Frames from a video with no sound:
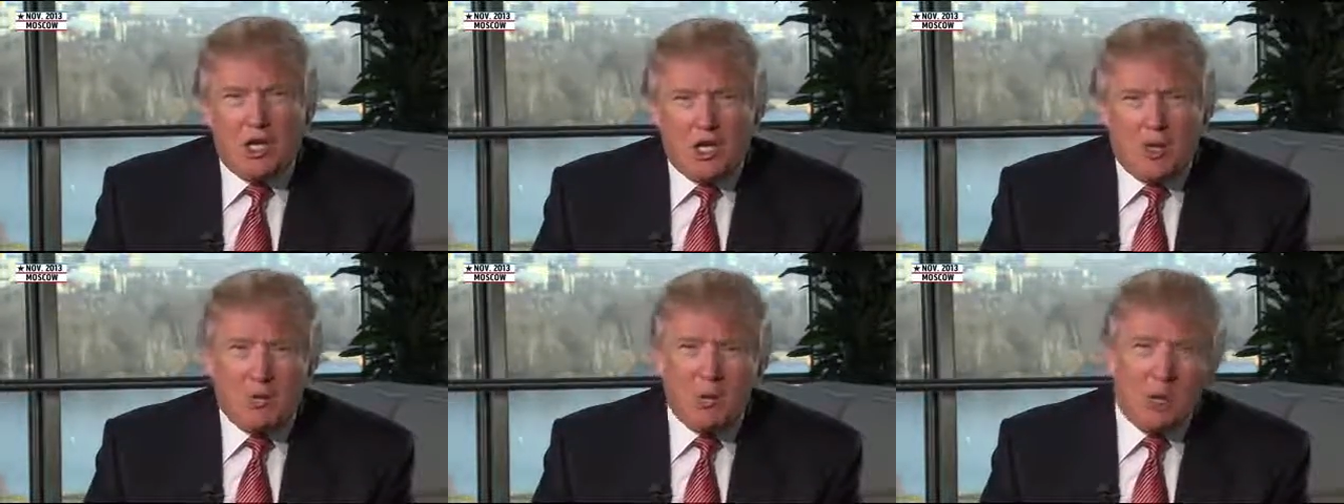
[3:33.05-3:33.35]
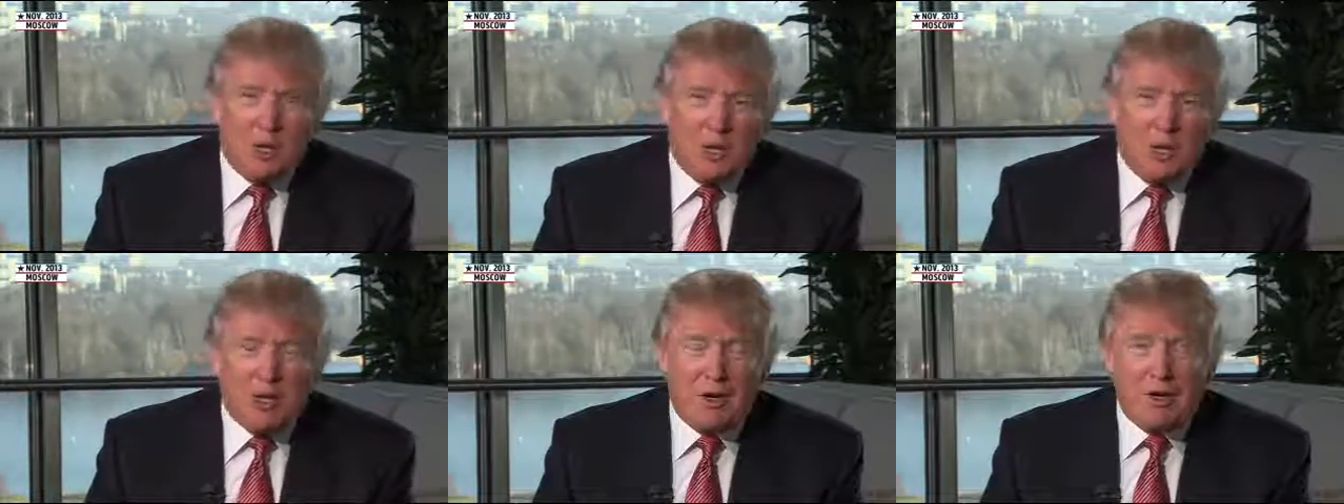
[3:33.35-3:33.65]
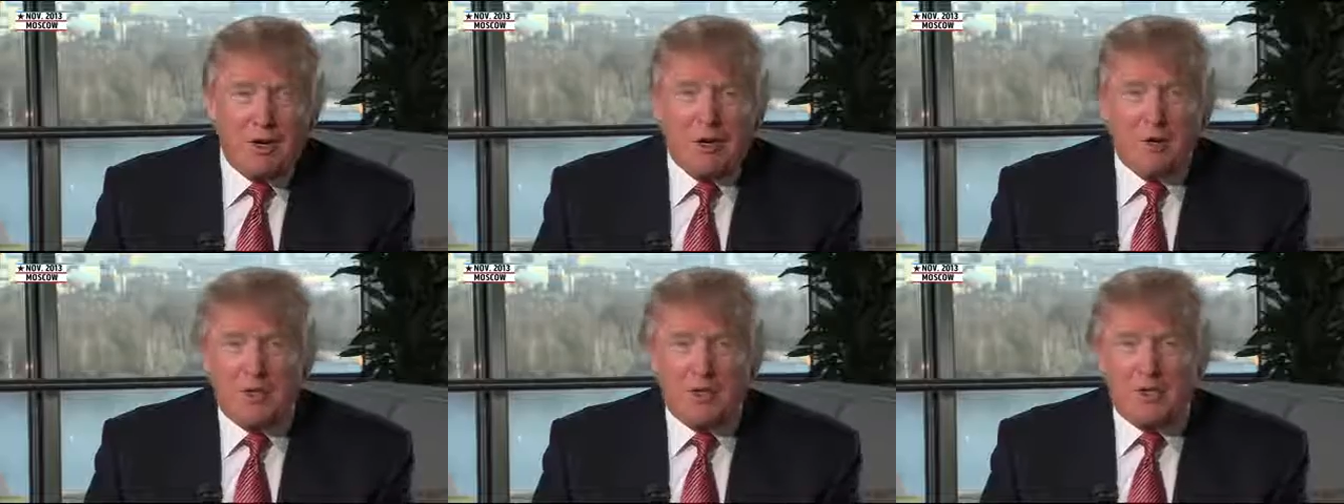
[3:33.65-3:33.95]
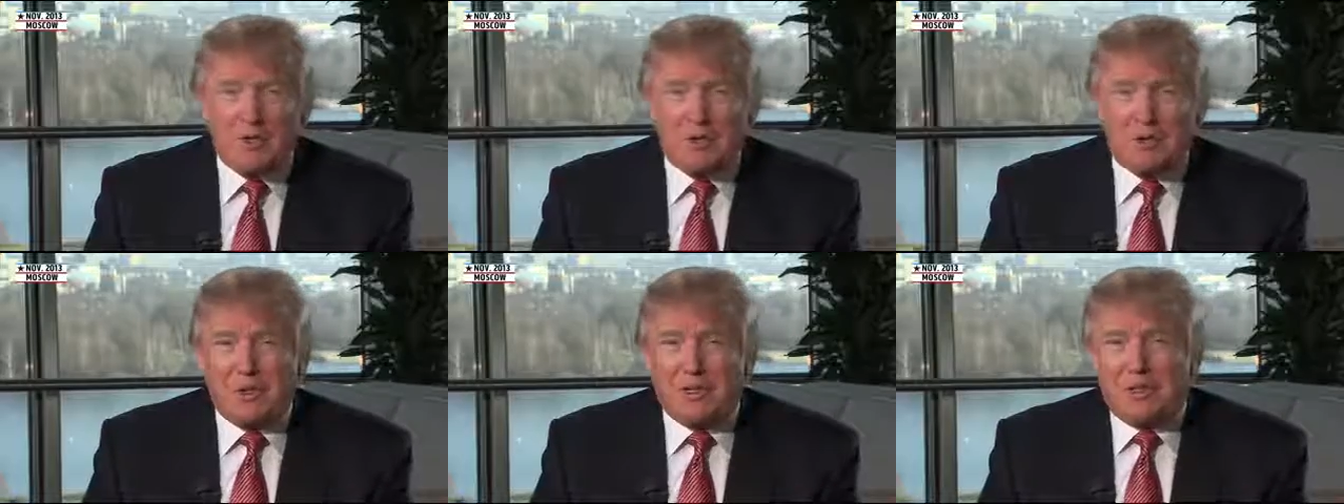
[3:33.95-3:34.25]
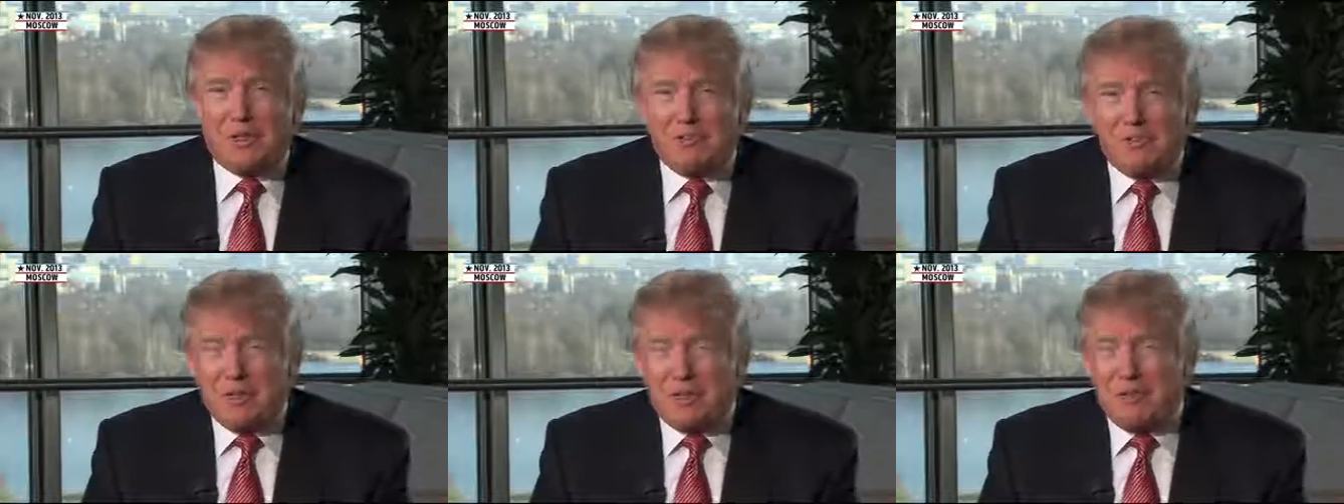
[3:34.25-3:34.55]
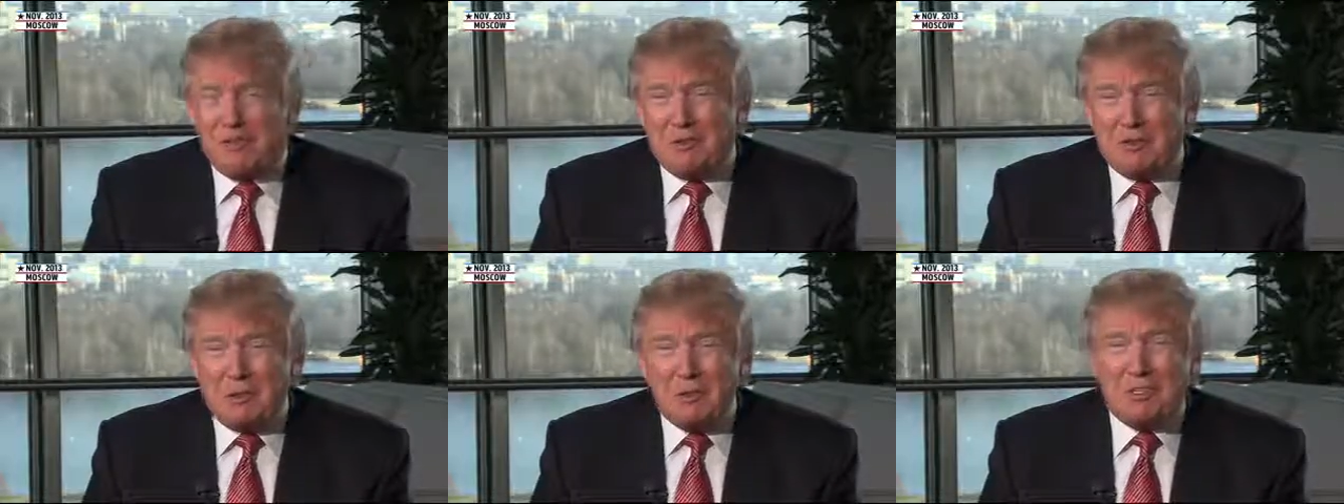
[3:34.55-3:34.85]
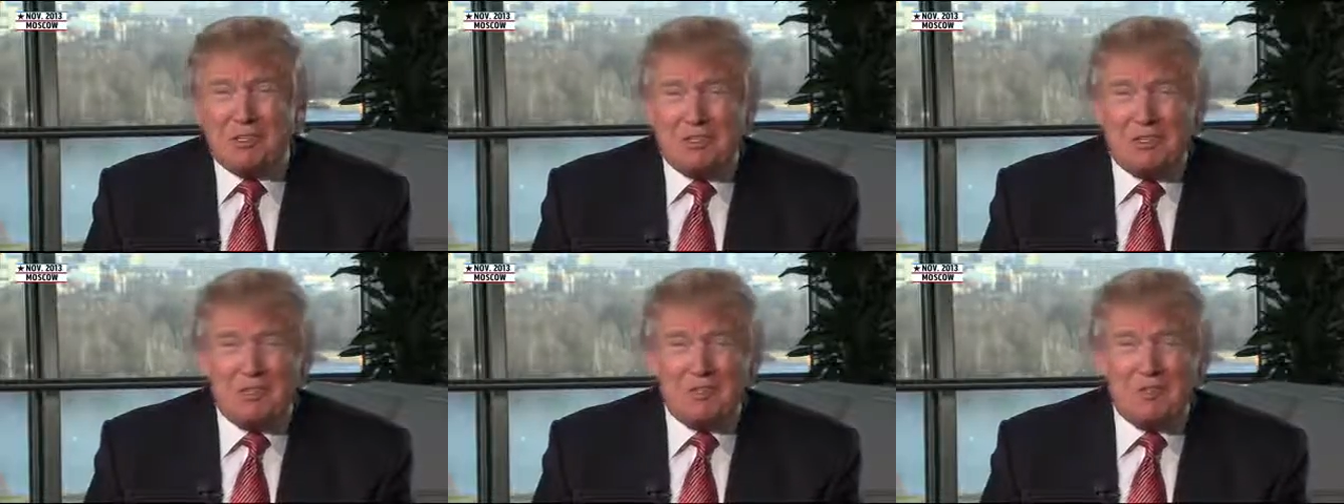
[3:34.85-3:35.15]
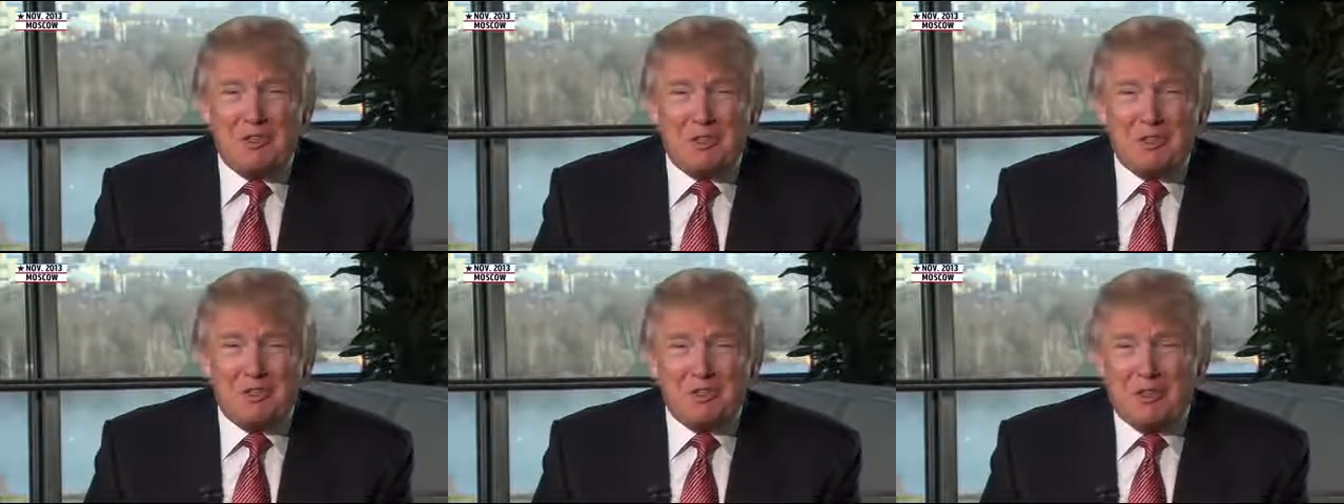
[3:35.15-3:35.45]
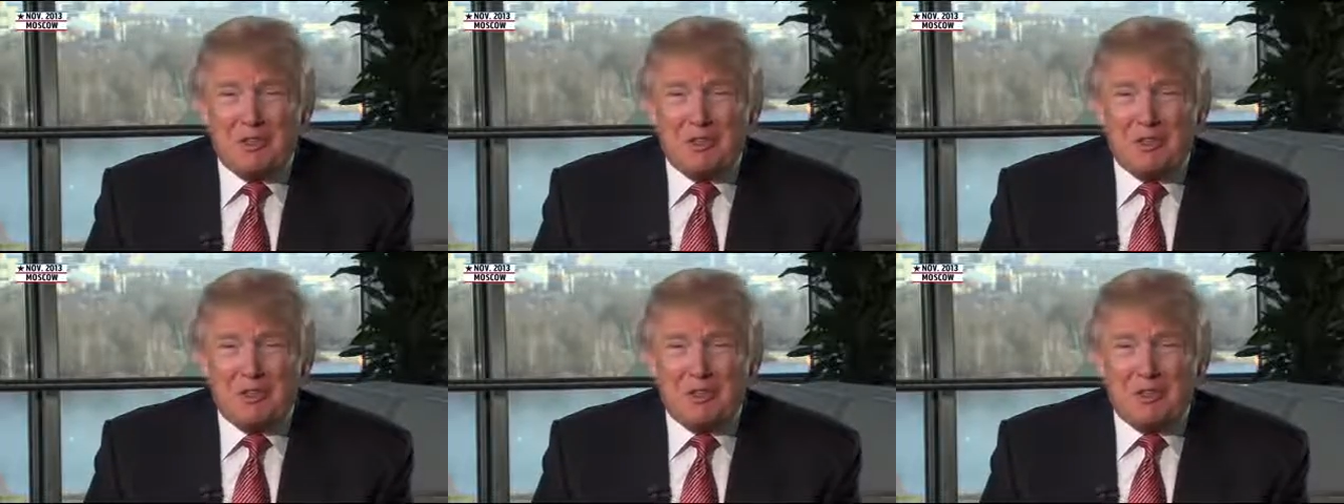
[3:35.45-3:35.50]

10, well, I don't know if he's fully evolved. We'll see if he's